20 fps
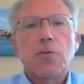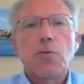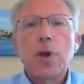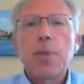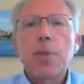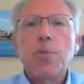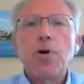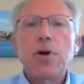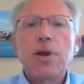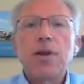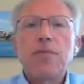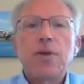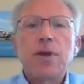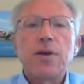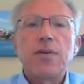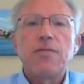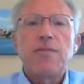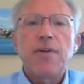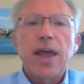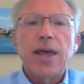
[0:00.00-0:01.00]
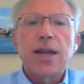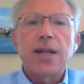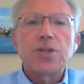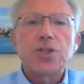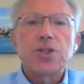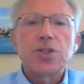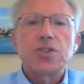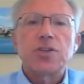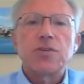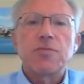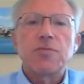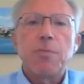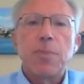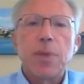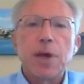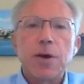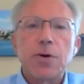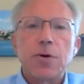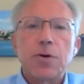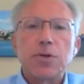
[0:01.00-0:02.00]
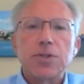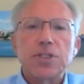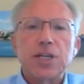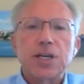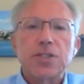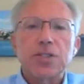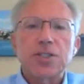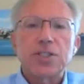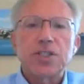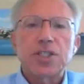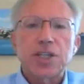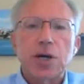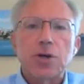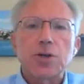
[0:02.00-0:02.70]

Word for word: We believe the advantages of MILs as a